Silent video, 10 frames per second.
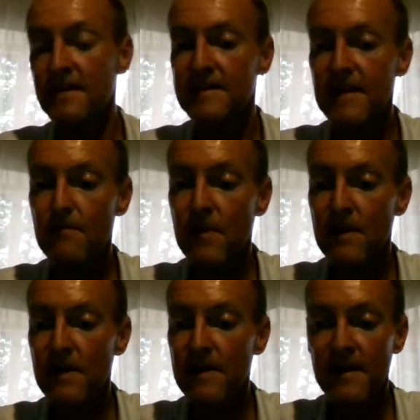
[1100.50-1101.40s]
the same
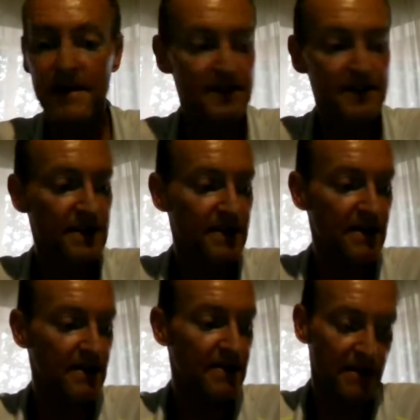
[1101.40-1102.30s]
way, and
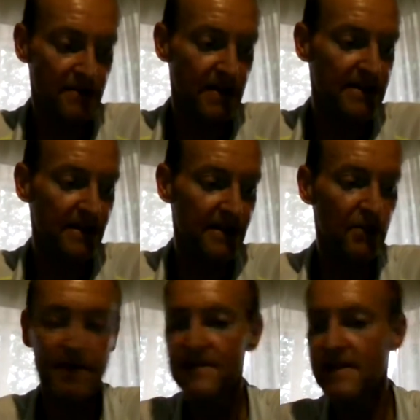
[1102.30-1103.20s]
they
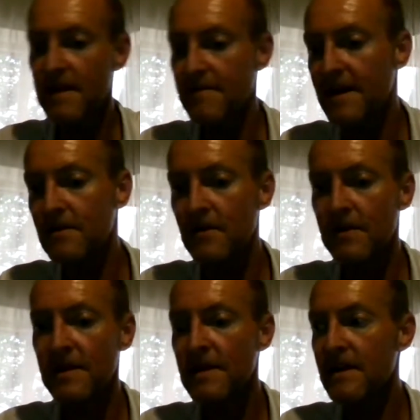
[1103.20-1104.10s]
basically all have the same
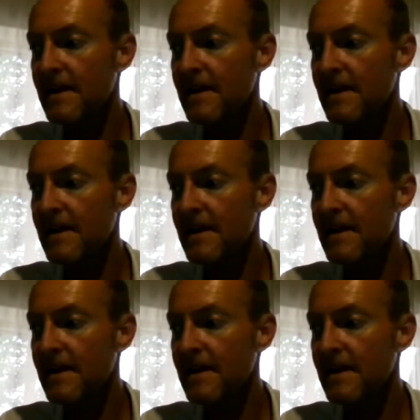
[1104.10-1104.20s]
outlook